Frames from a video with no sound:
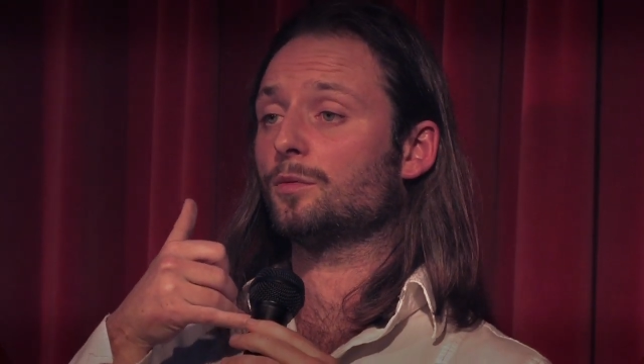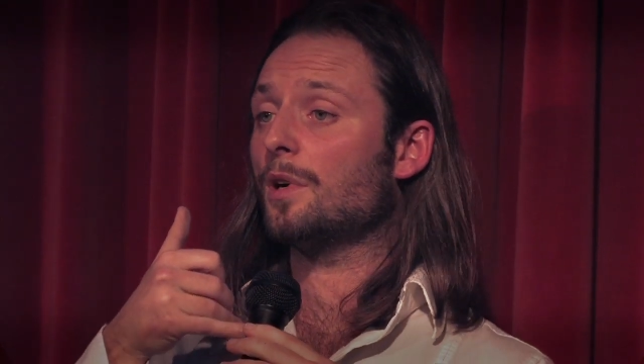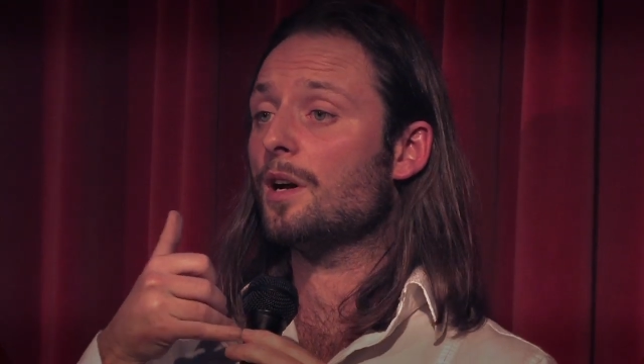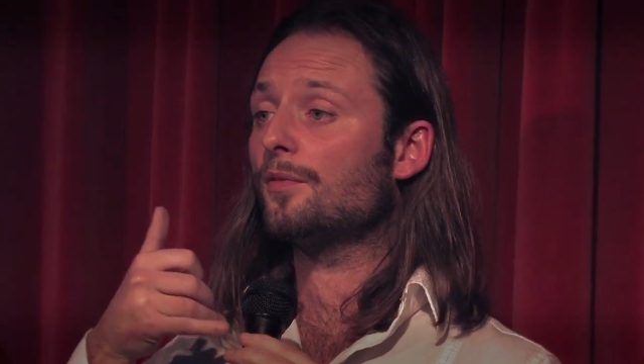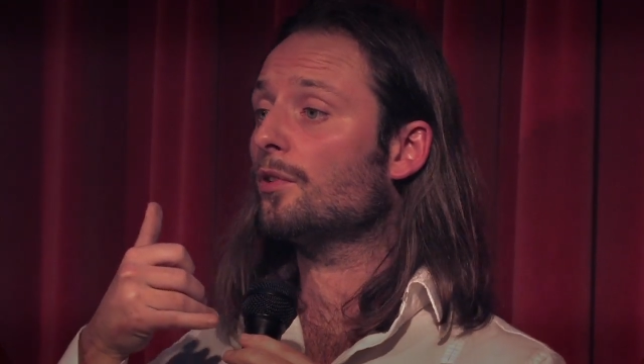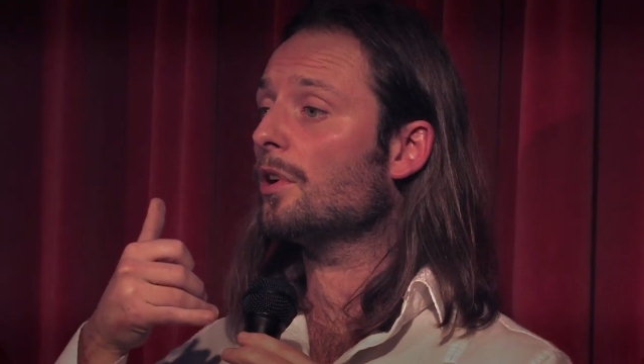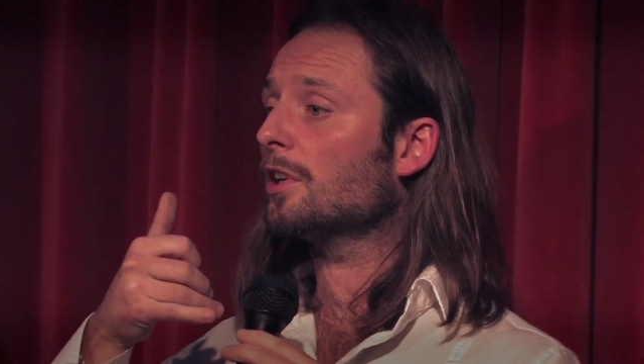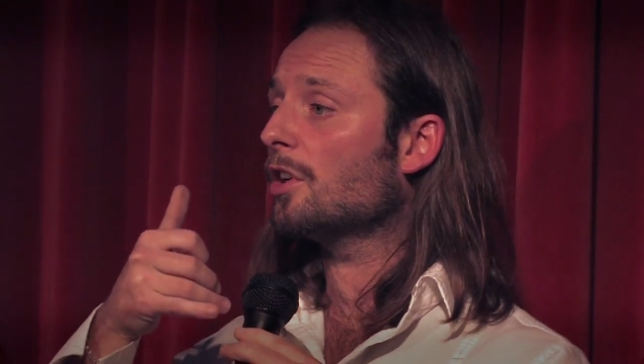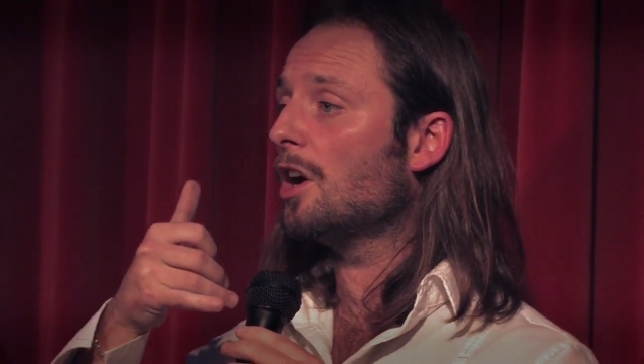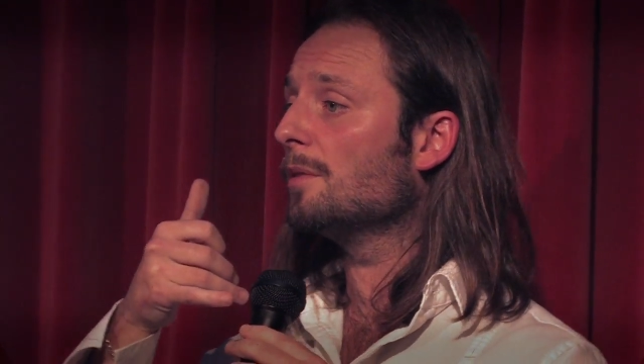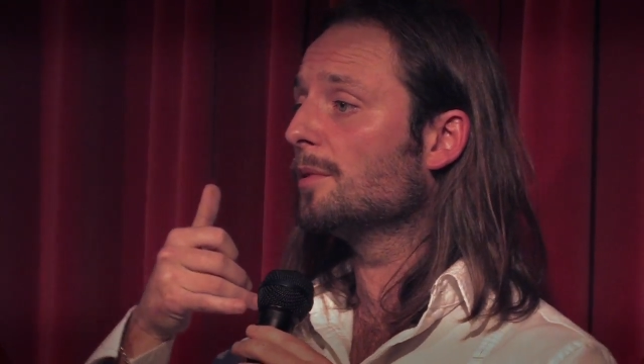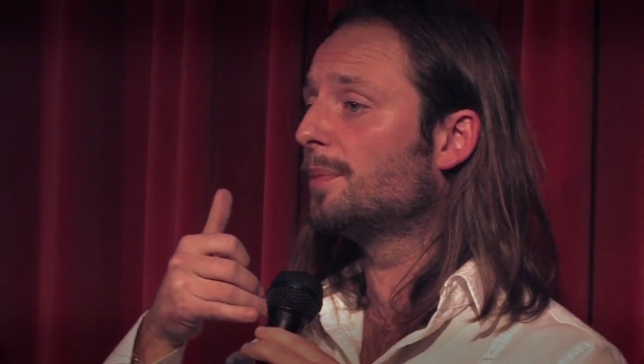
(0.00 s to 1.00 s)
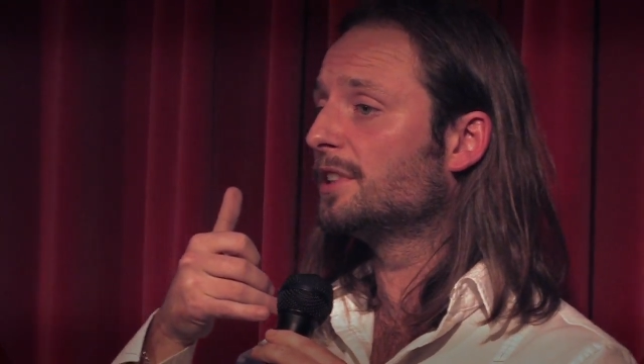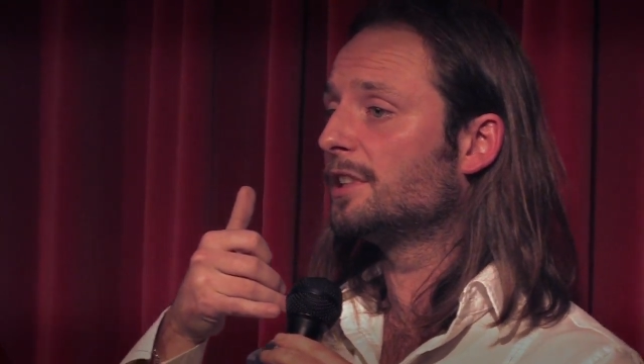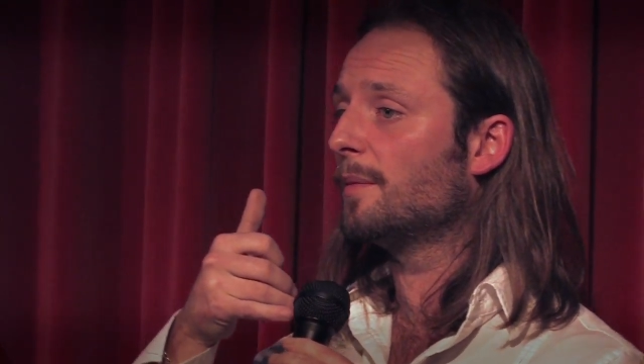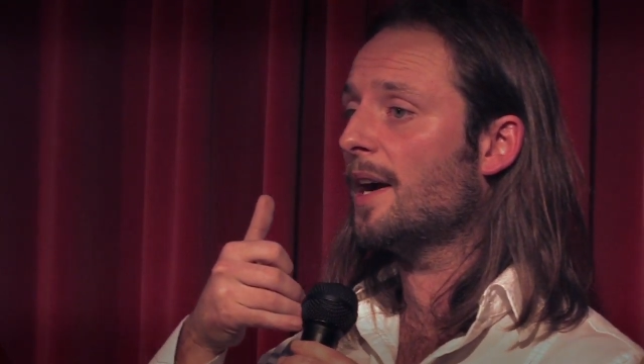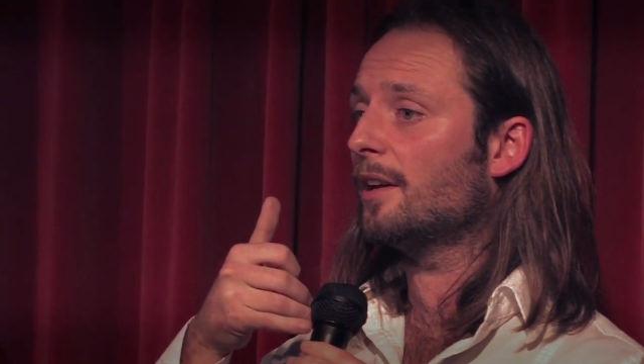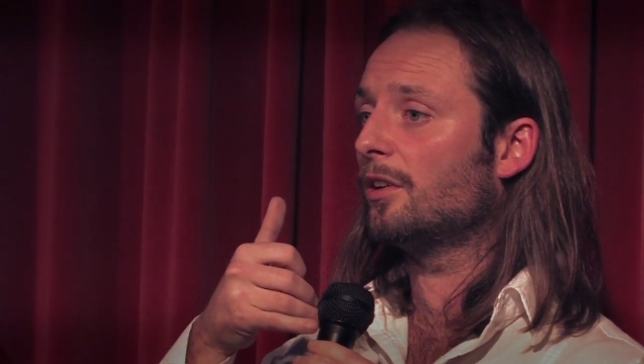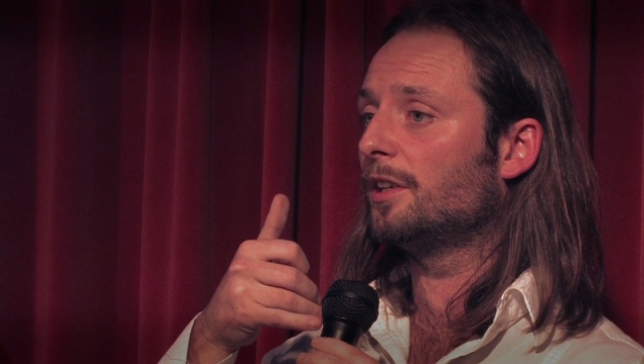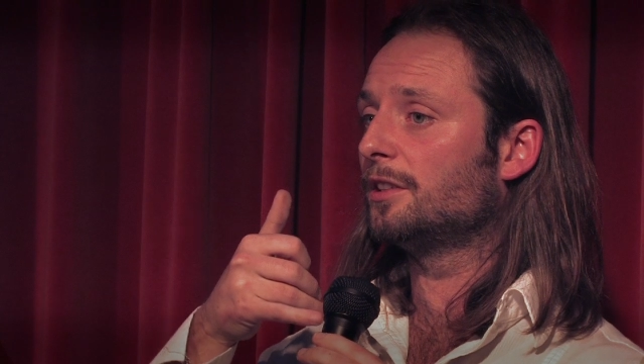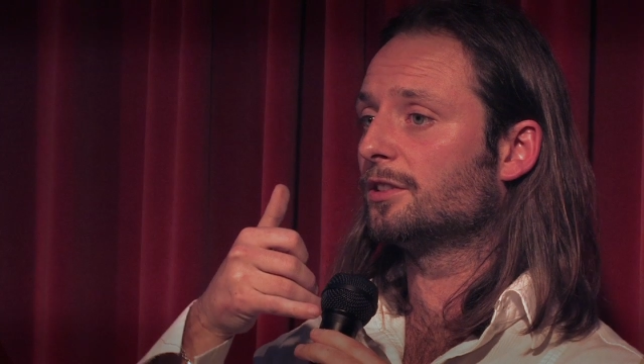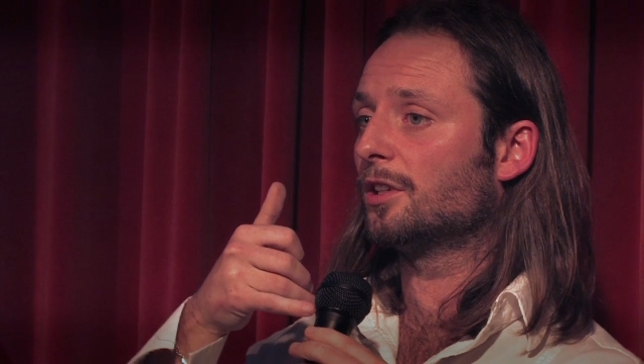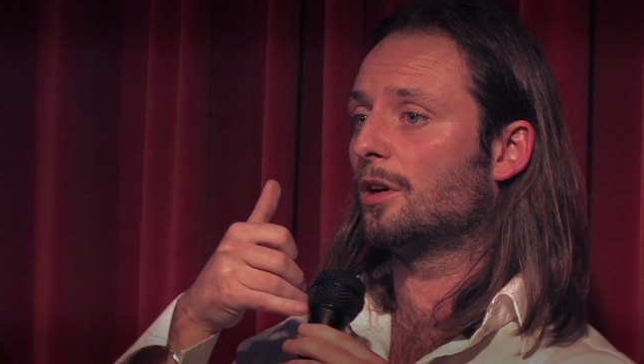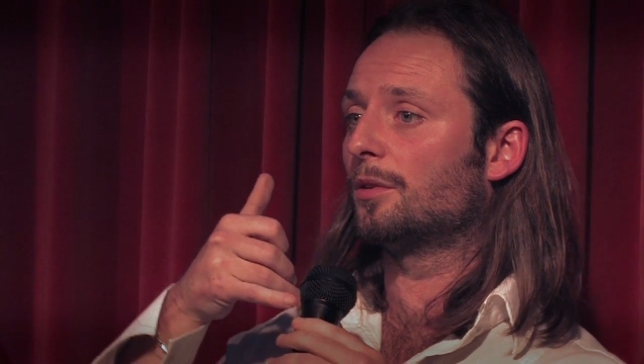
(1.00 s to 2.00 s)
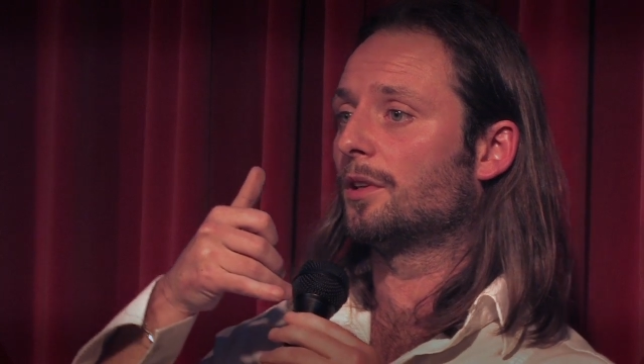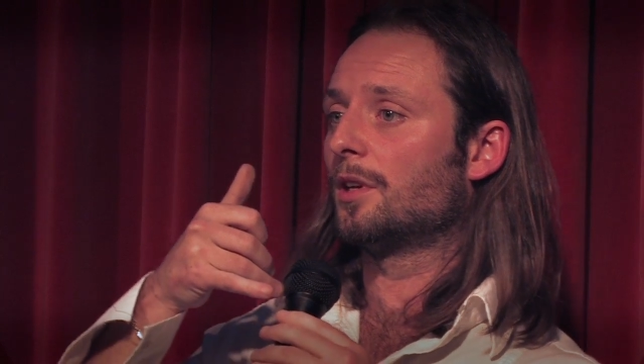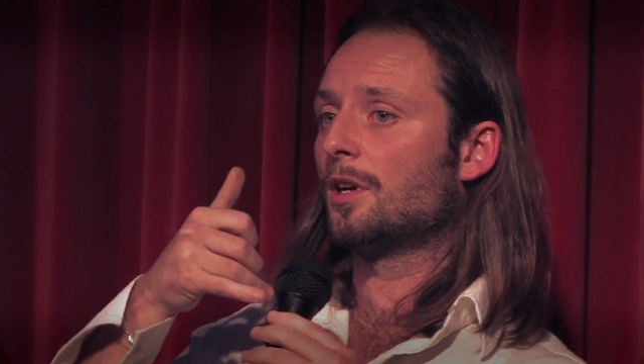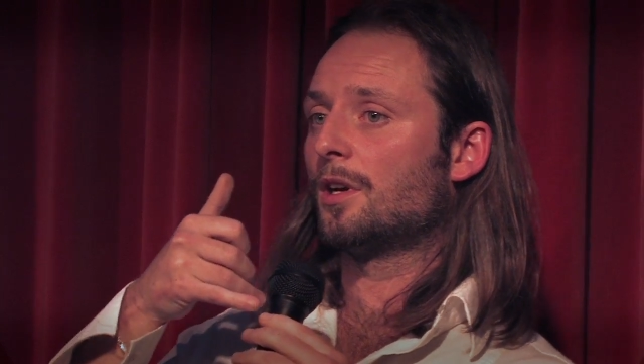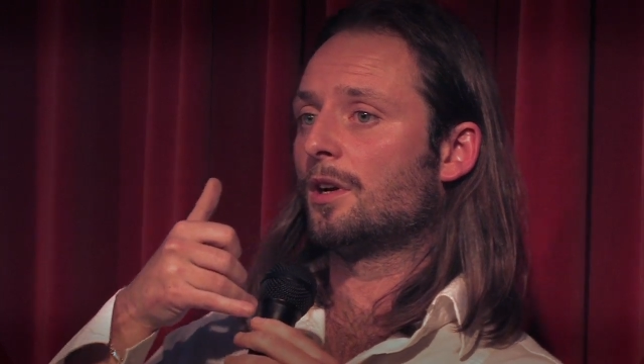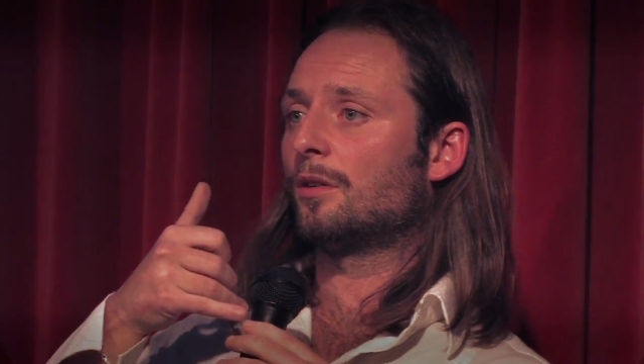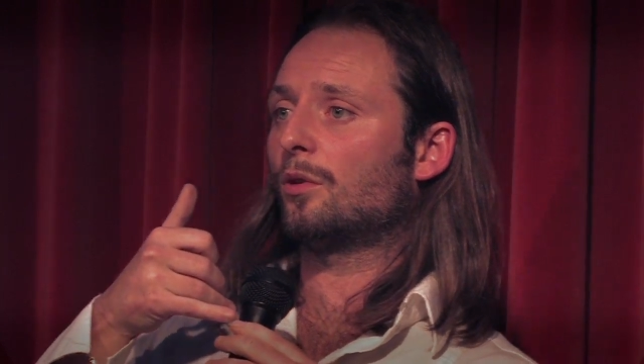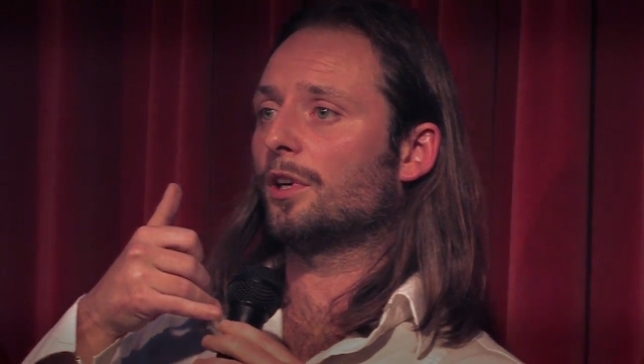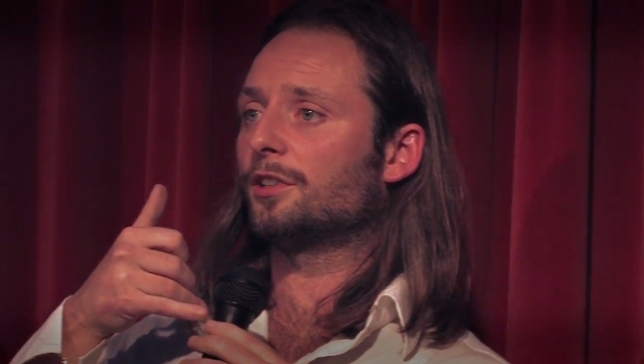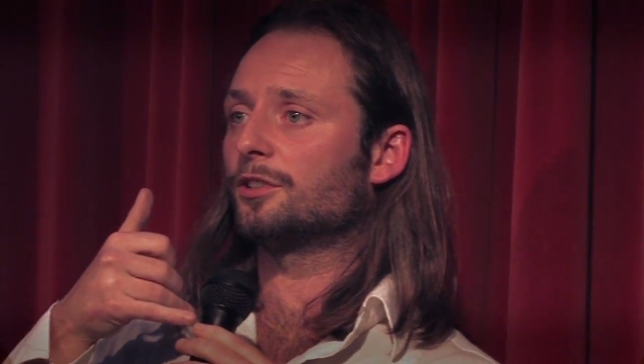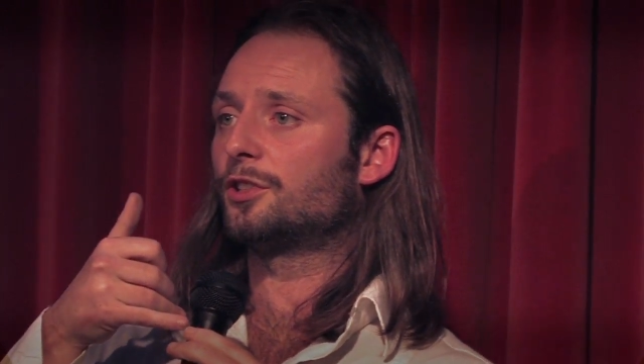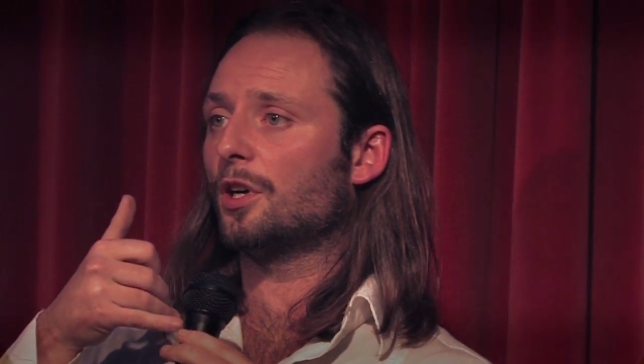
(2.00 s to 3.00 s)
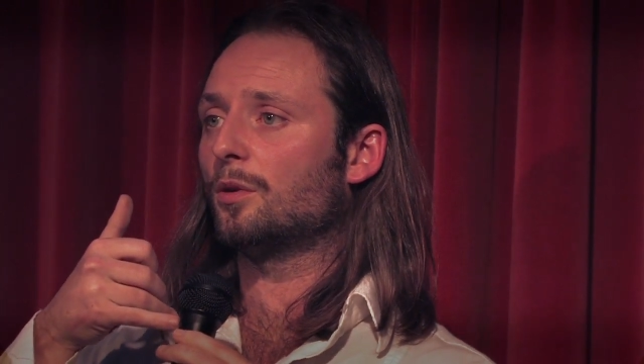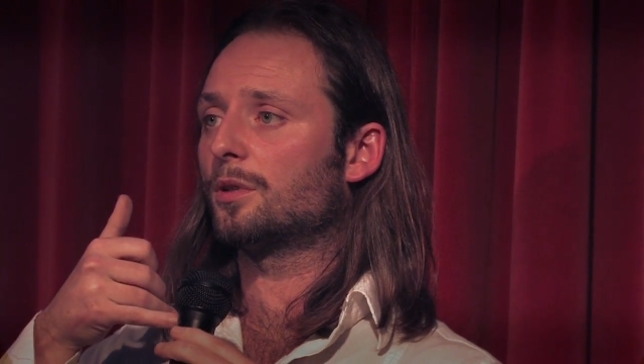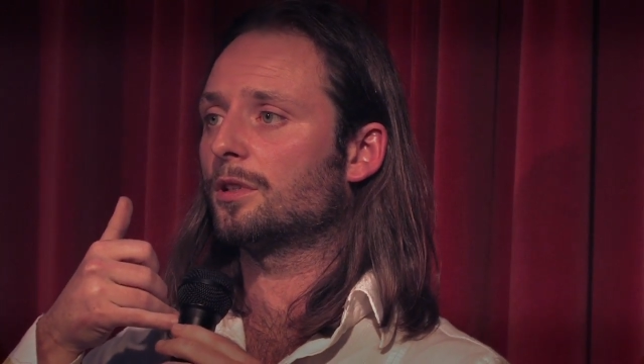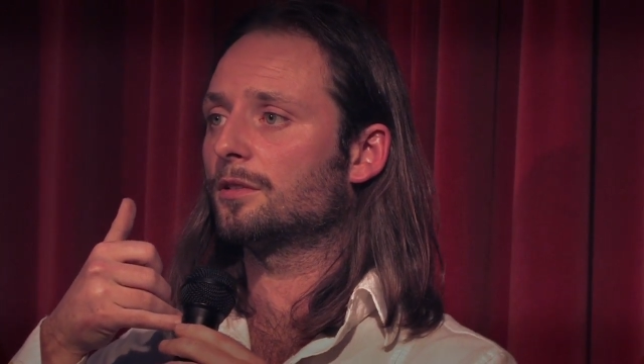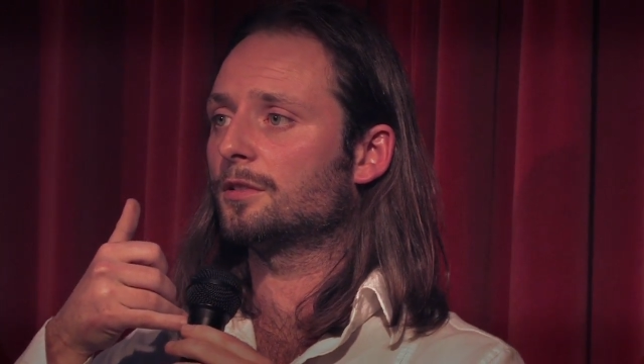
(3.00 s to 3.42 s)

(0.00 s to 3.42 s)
Well, Veronica, I'm a busy man. I need to go and write a joke.